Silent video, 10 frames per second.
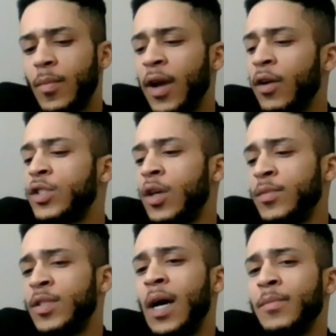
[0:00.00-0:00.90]
parents
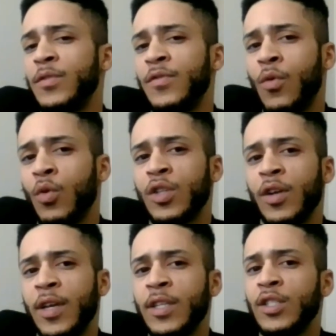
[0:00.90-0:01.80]
sometimes force
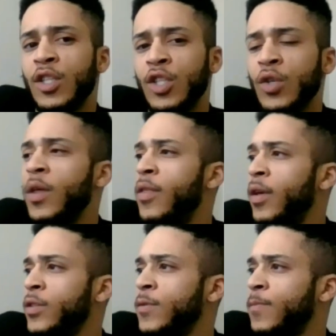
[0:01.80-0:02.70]
their kids into doing
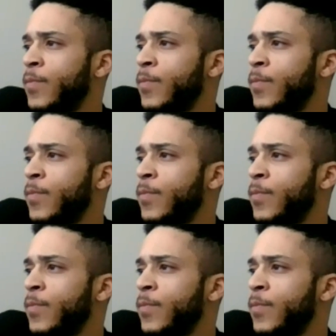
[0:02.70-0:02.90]
things.